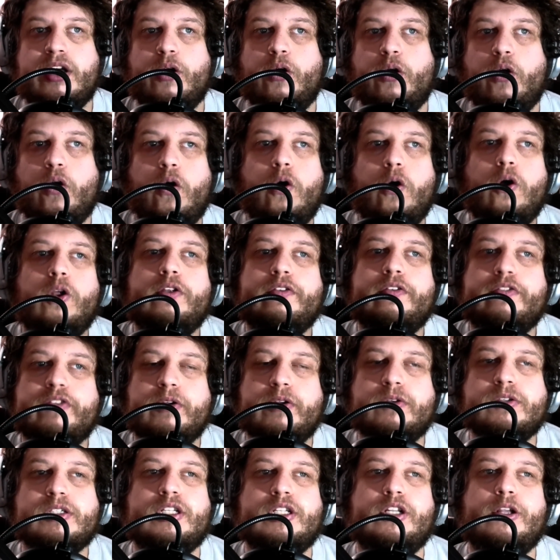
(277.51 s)
All of
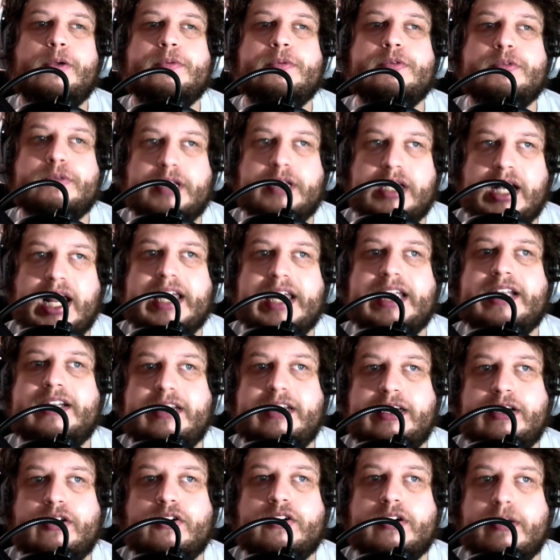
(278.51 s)
those clubs would likely
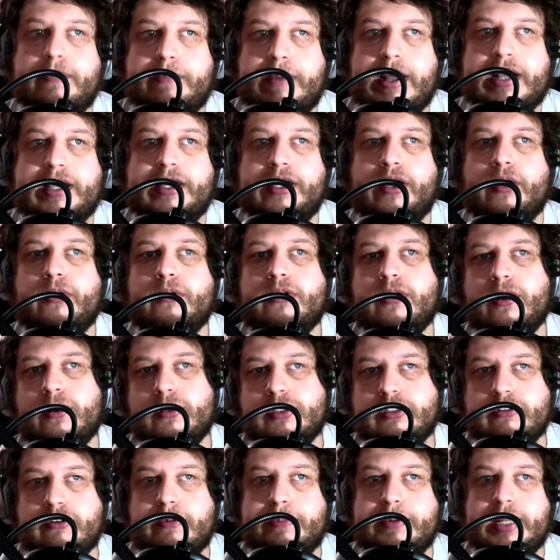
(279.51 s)
look at Bakayoko as
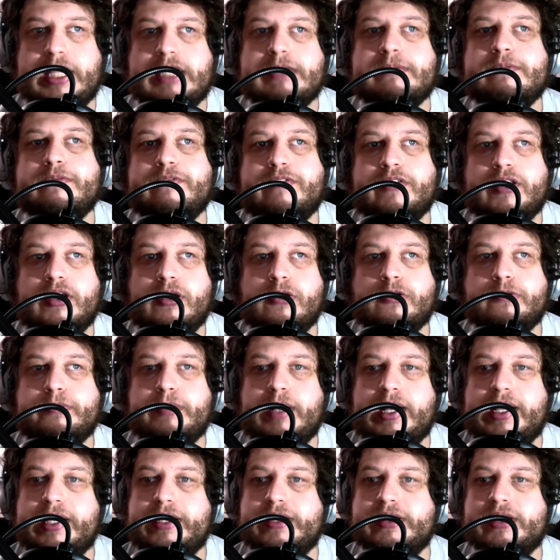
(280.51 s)
a replacement for those
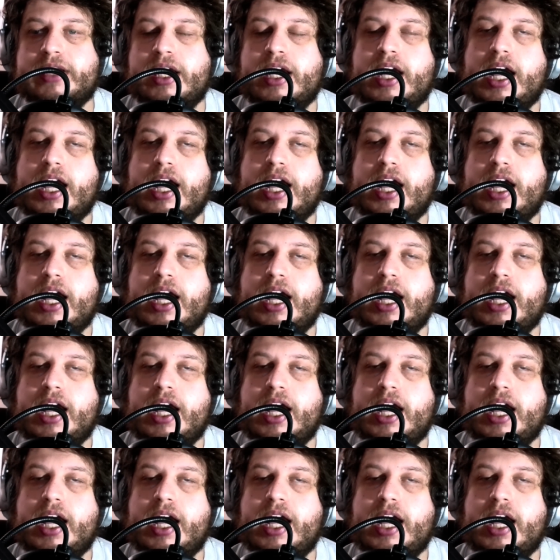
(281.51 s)
players.